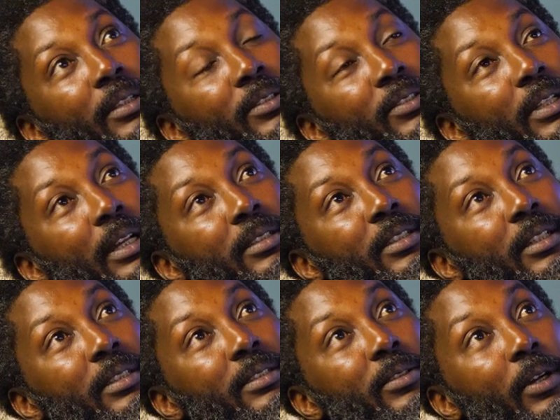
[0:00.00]

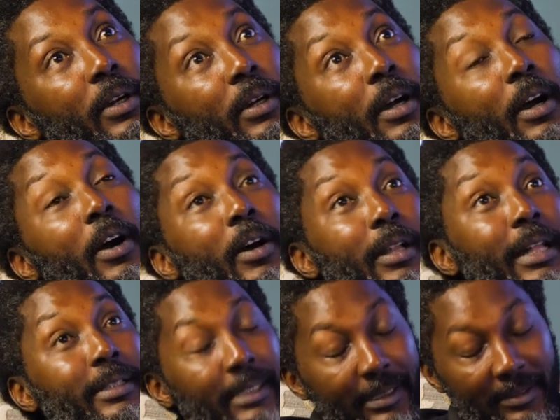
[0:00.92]
started, or
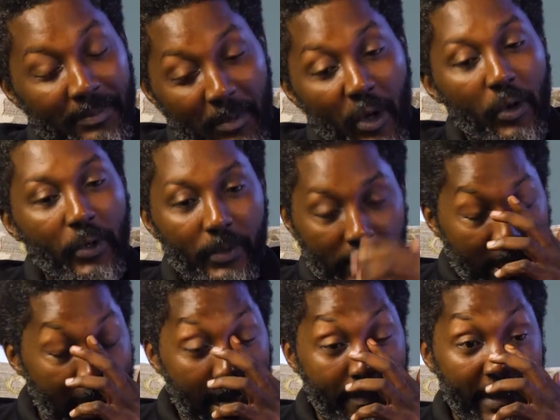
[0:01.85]
all the small
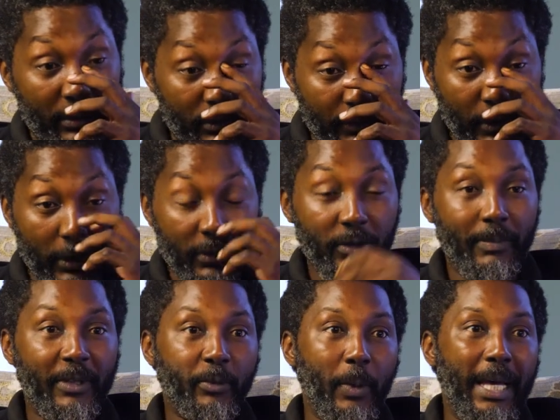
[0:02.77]
amount of
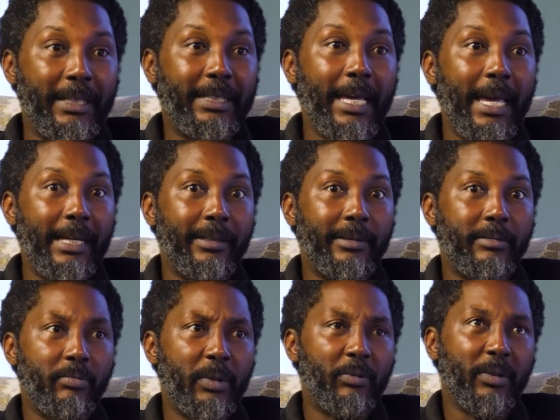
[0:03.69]
customers we had gained,
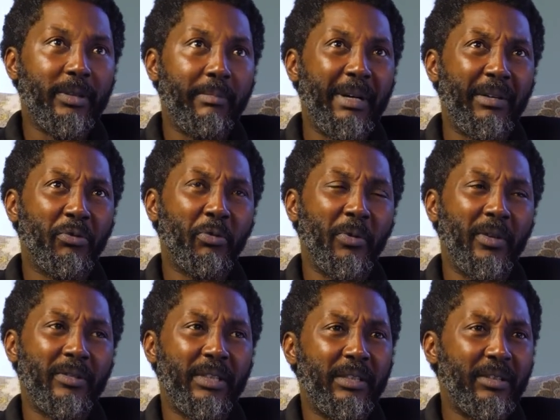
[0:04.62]
which was about
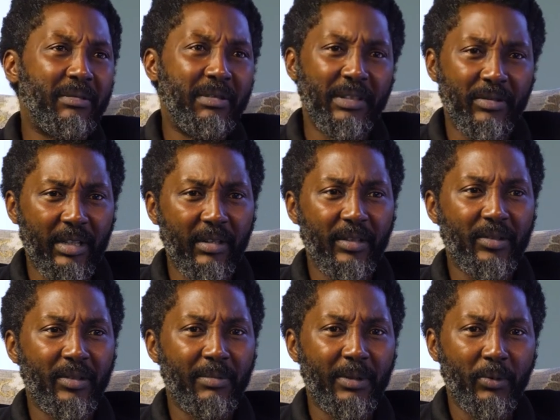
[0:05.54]
200 or 300
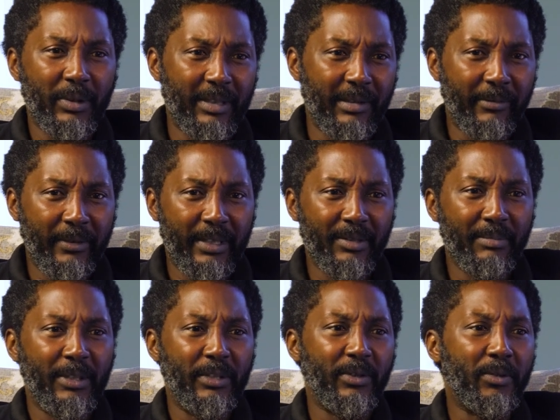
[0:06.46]
customers within the
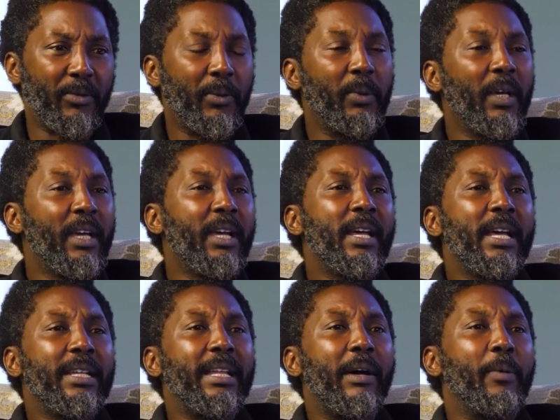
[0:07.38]
first month or two,
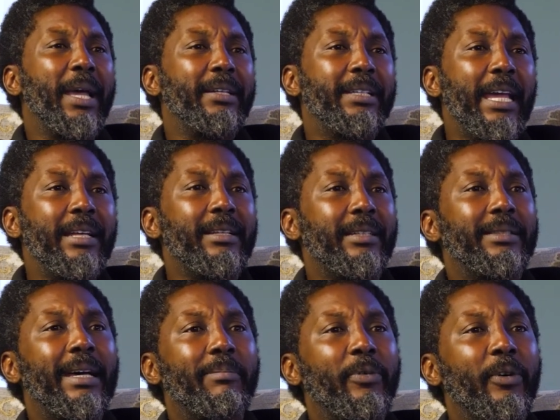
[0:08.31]
that we had gained
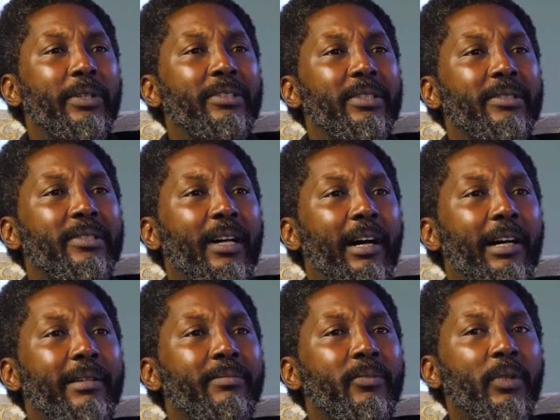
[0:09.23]
at that point in
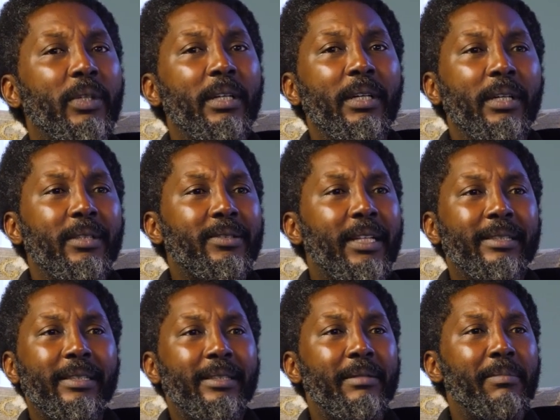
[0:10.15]
time,
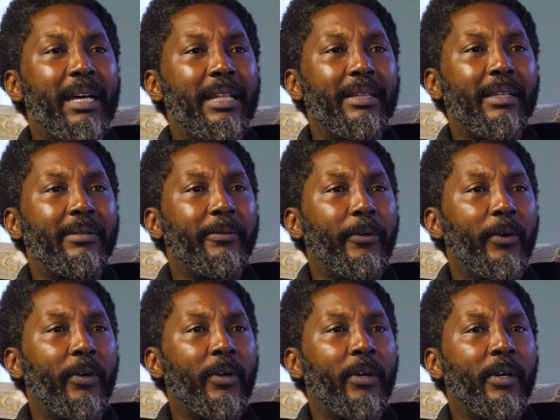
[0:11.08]
started demanding
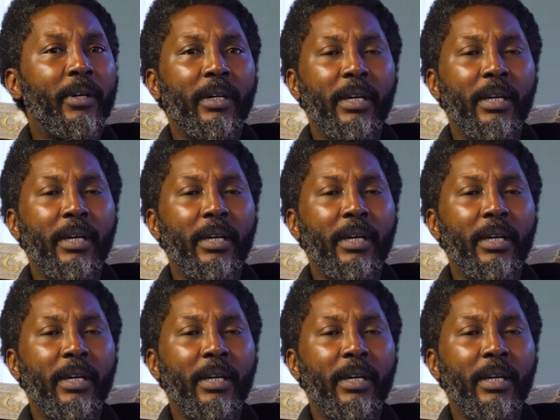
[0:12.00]
for,